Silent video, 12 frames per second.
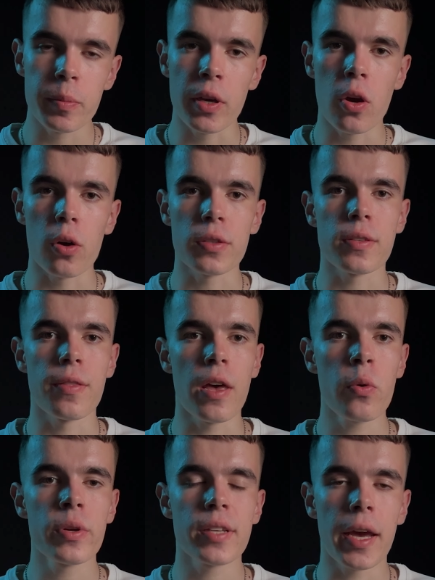because
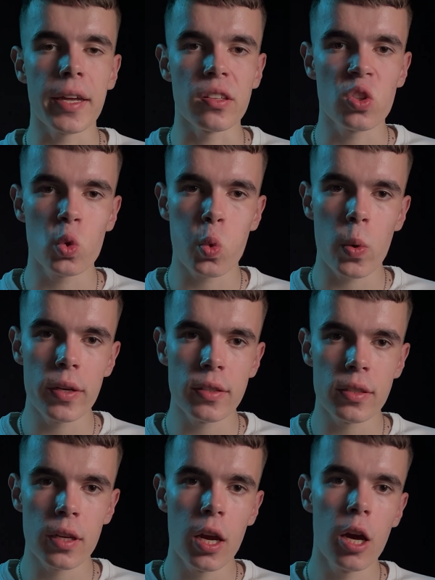there is a
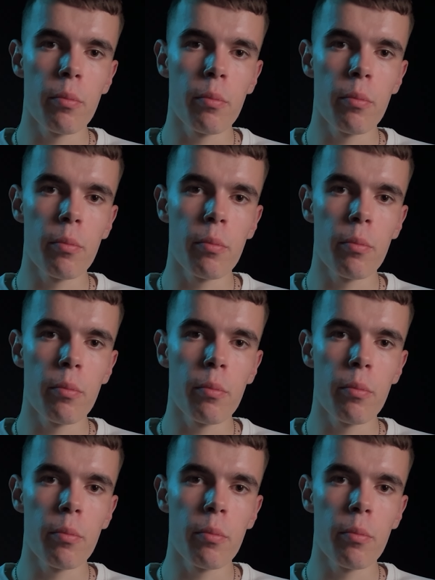twist,